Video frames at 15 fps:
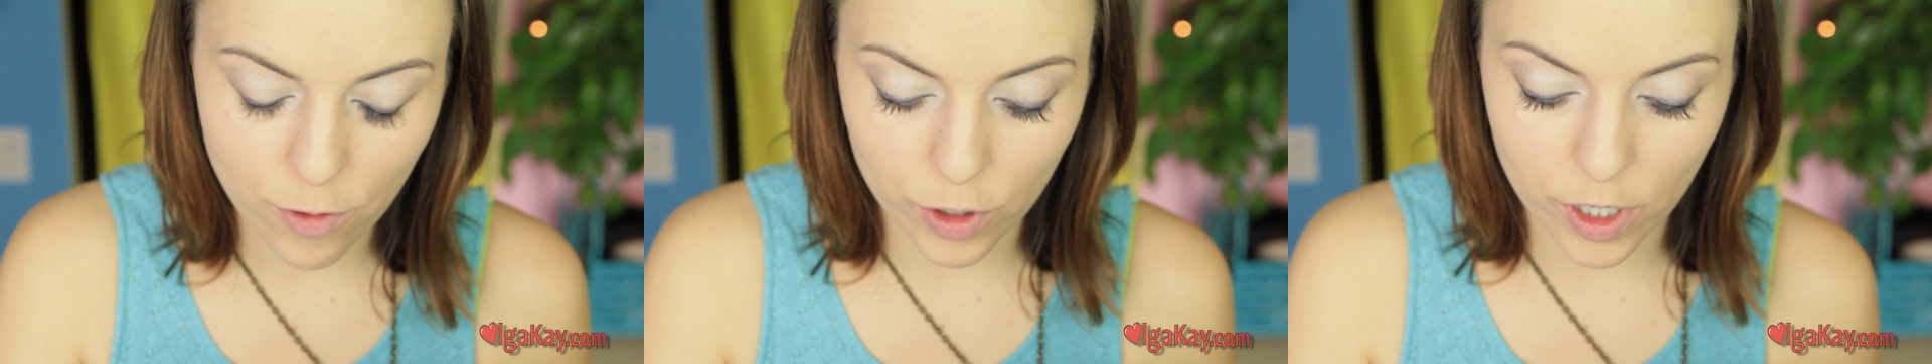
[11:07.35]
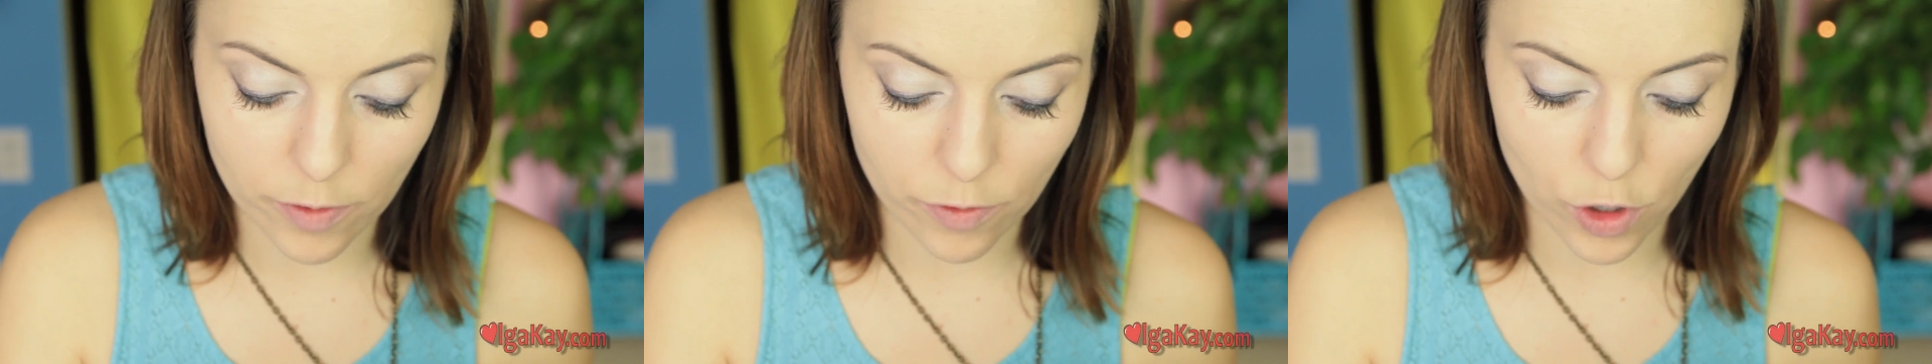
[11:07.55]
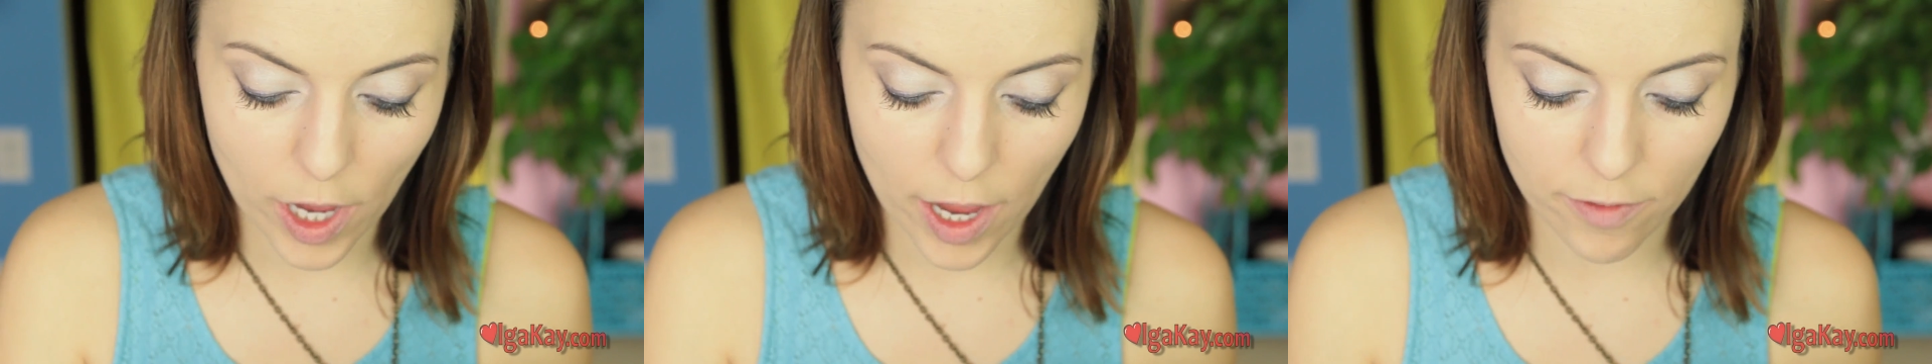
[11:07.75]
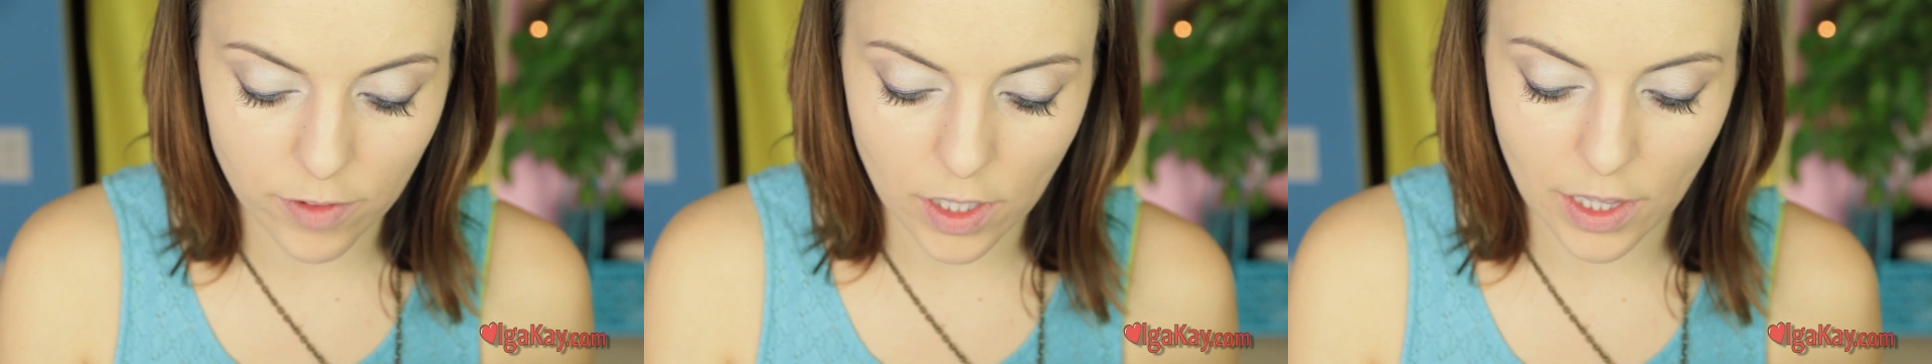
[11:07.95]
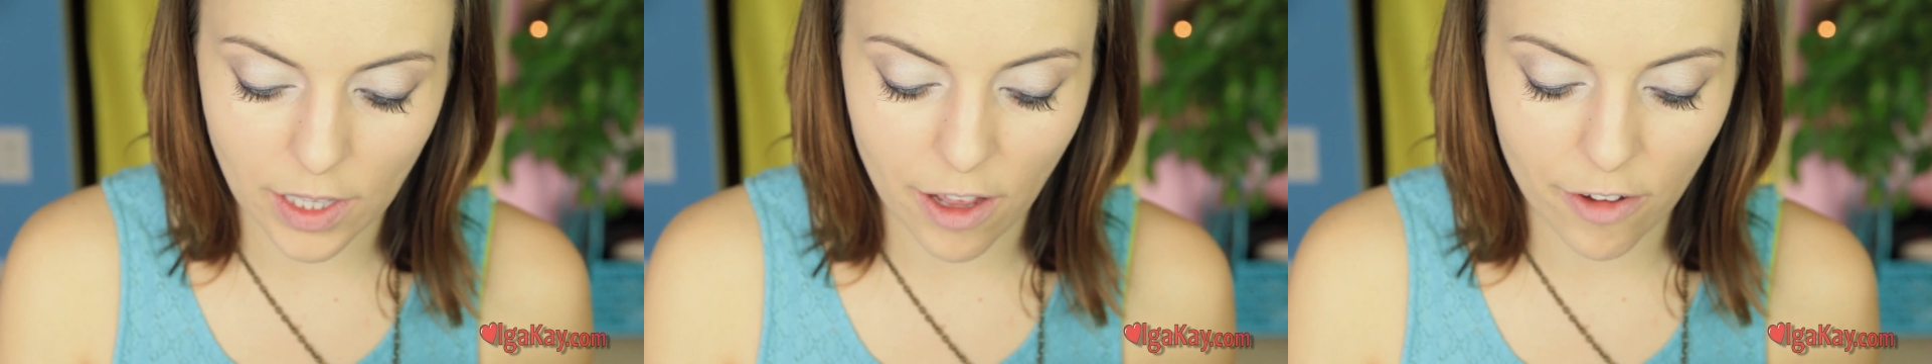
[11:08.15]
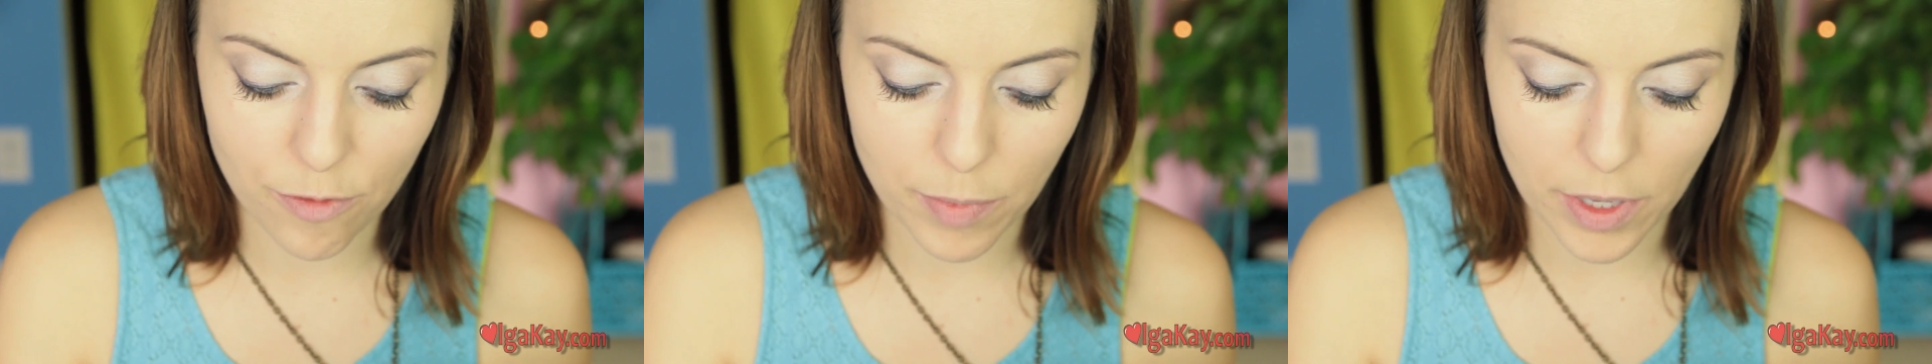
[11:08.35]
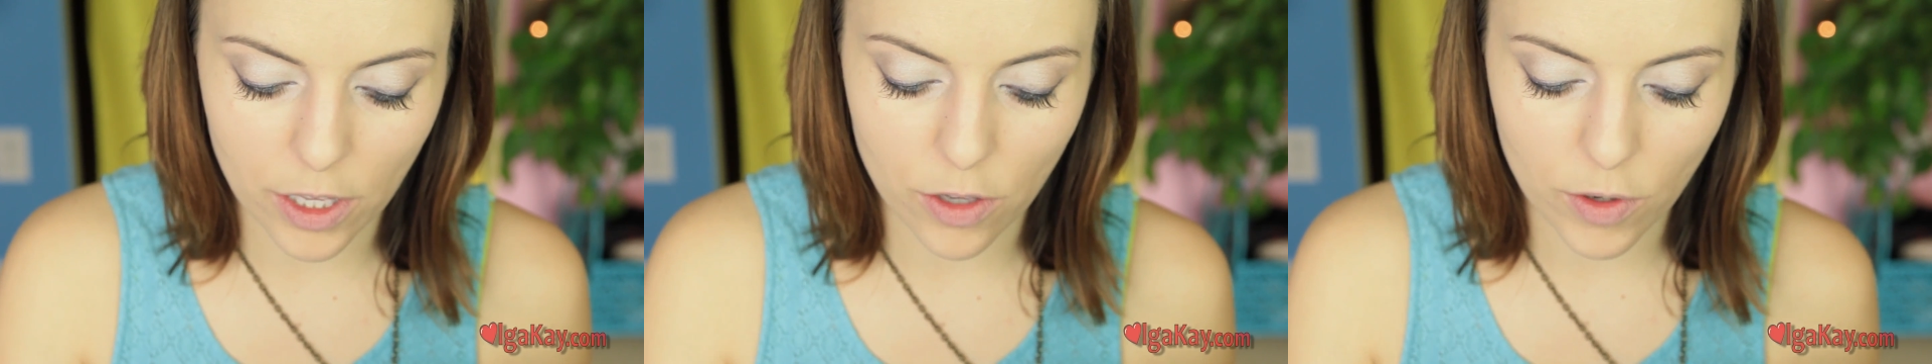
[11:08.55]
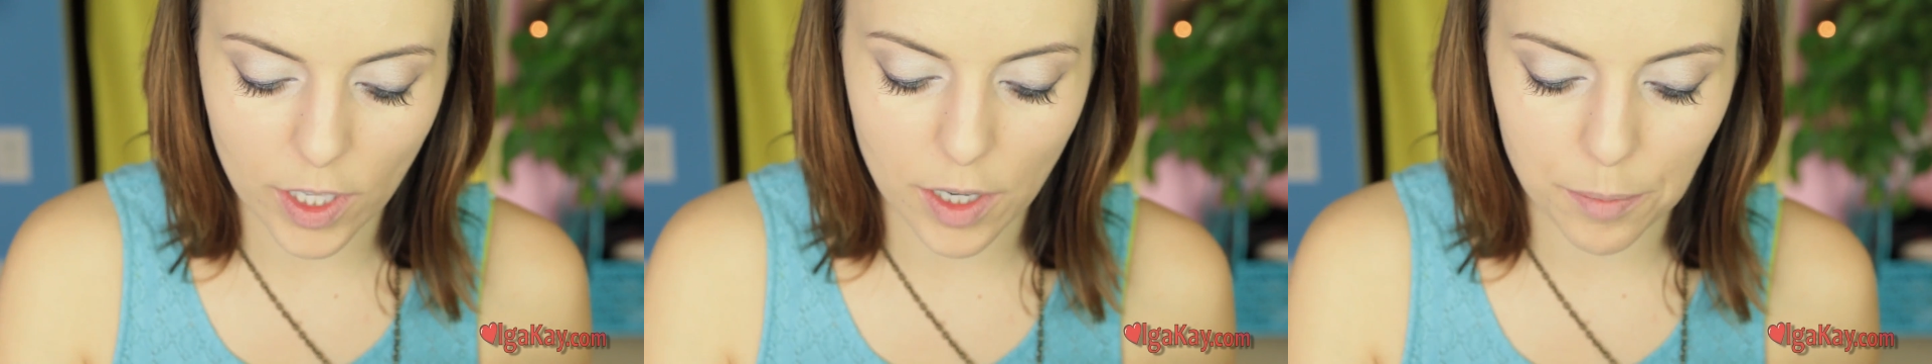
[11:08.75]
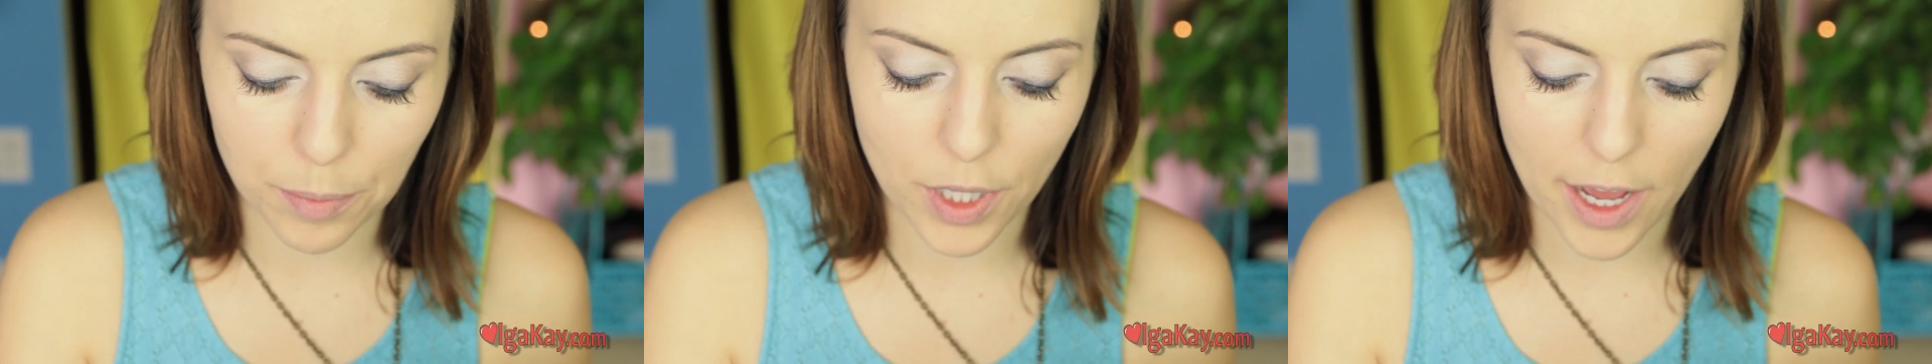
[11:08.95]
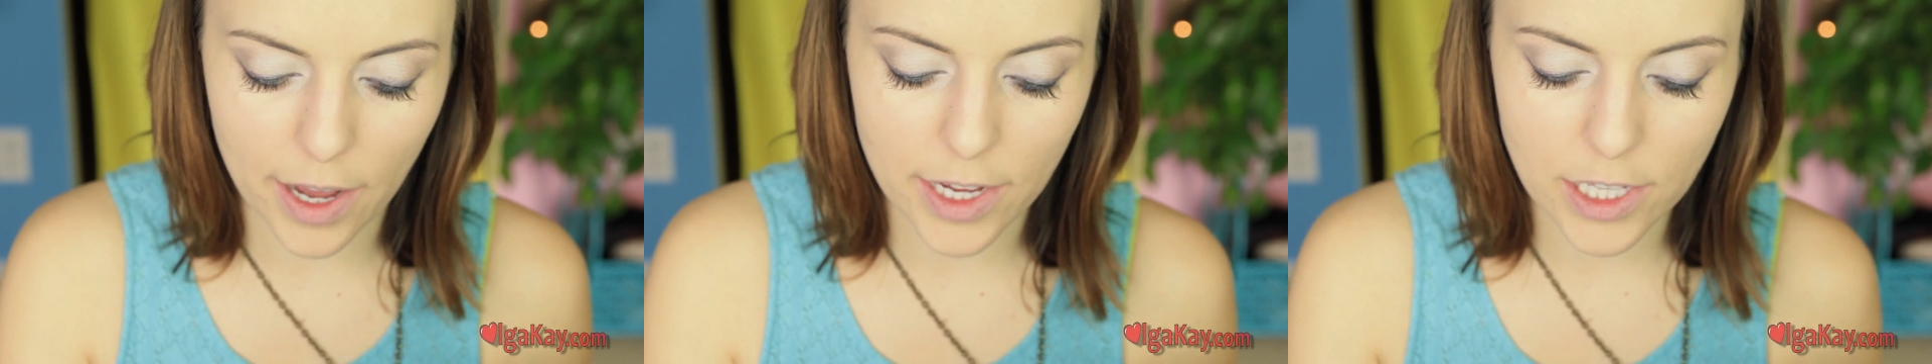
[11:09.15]
or if you have the Love Me, you can
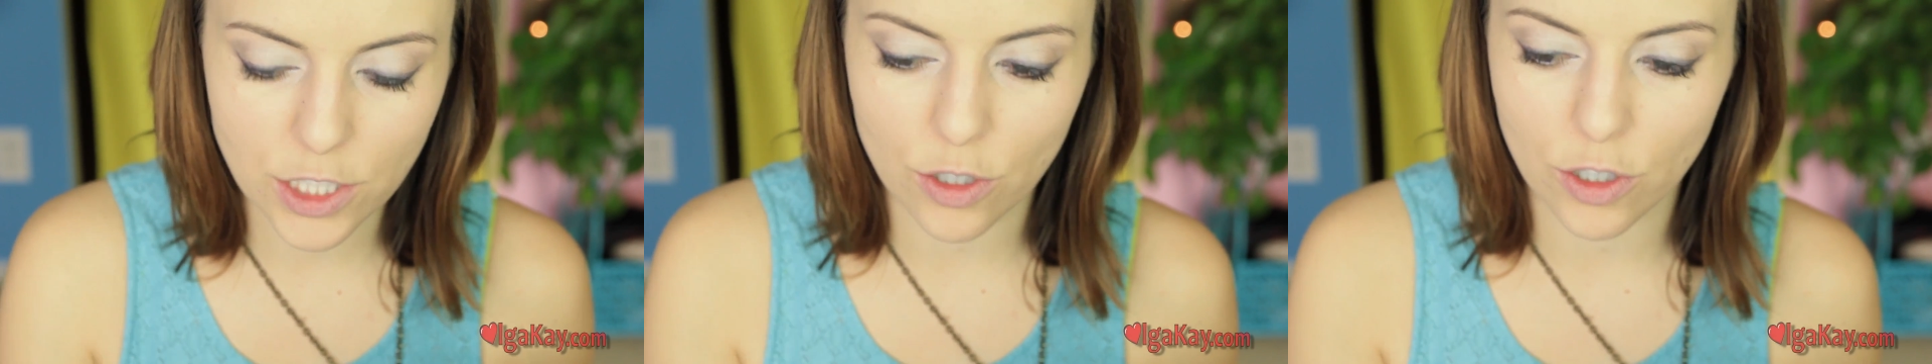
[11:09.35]
apply it.